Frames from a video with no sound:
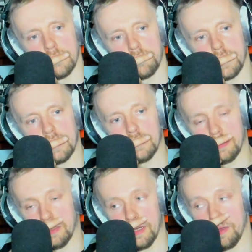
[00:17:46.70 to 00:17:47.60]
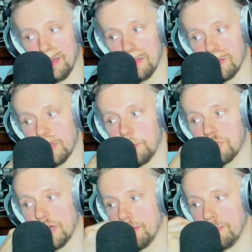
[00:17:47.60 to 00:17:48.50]
But at the same
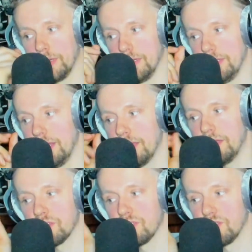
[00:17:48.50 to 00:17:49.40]
time, it is